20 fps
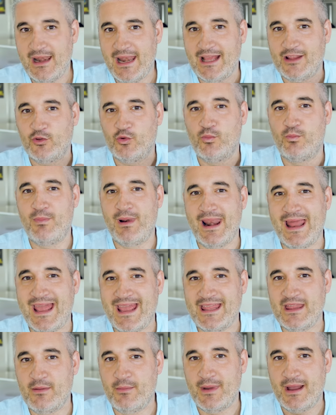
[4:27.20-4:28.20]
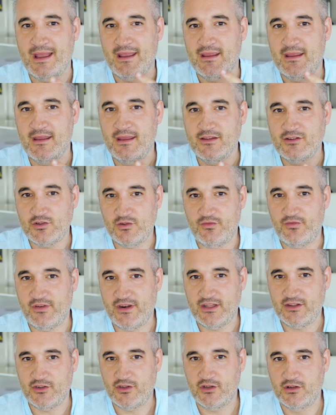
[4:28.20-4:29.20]
like to blend my
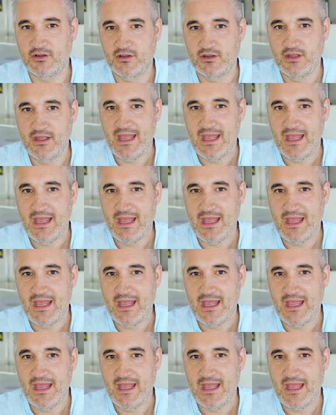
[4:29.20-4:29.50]
soffritto.